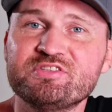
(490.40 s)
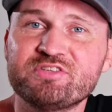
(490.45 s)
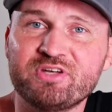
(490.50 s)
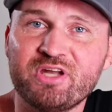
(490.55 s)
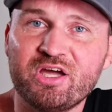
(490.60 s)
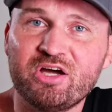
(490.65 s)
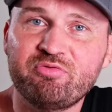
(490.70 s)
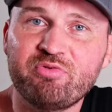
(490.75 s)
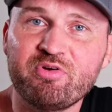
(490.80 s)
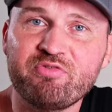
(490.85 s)
So
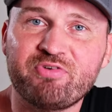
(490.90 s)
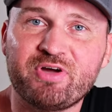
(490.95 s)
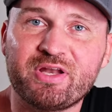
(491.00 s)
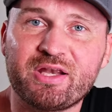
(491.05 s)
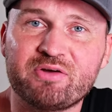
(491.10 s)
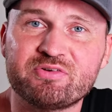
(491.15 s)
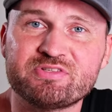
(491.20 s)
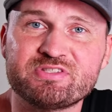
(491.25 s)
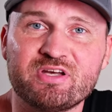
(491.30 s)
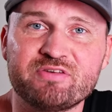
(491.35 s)
now if we find
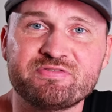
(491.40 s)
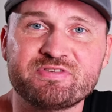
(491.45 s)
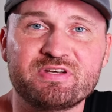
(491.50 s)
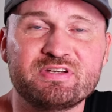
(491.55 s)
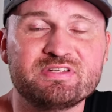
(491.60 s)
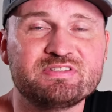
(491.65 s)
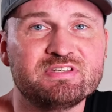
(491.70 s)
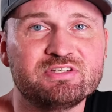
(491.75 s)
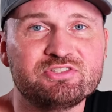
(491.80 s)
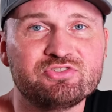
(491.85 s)
ourselves in
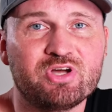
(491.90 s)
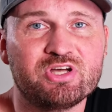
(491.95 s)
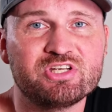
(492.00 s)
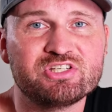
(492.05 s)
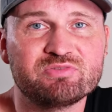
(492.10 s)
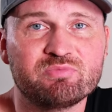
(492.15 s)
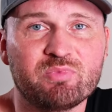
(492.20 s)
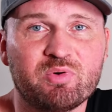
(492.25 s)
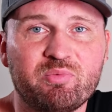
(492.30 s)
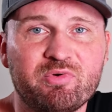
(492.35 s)
a
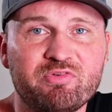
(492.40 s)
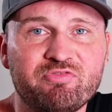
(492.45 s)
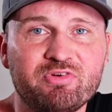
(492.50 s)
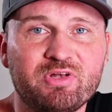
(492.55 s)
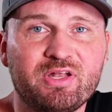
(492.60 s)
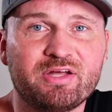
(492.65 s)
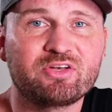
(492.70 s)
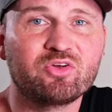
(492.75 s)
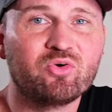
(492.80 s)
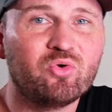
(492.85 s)
situation where we feel
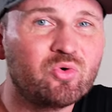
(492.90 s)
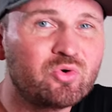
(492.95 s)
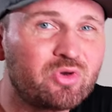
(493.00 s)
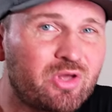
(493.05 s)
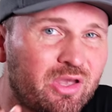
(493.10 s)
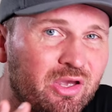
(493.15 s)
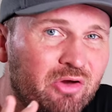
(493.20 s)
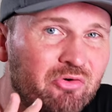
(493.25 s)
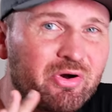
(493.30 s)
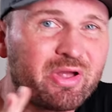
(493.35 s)
like the auto
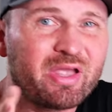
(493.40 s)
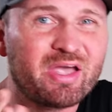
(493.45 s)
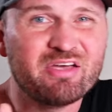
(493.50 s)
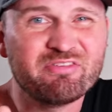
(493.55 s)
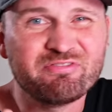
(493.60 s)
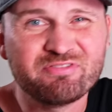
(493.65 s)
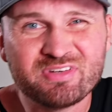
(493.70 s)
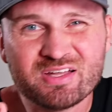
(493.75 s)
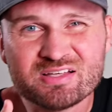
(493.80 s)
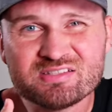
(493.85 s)
area A
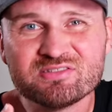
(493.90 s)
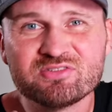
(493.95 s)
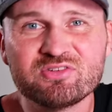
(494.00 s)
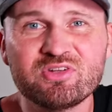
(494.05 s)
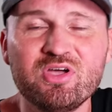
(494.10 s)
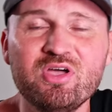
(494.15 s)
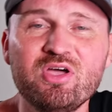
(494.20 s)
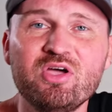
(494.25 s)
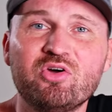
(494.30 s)
F doesn't